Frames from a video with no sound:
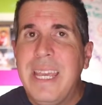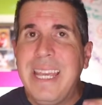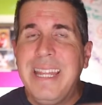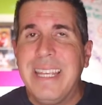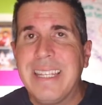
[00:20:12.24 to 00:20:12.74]

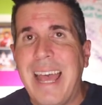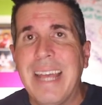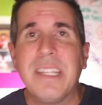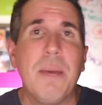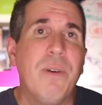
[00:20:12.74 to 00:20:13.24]
In this
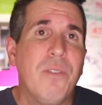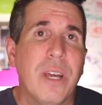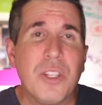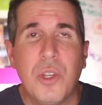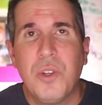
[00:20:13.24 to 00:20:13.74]
last step of your
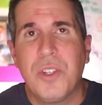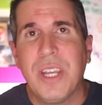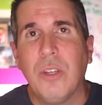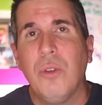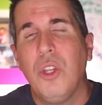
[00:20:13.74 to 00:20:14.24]
execution
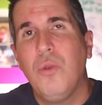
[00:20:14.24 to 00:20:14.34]
cycle,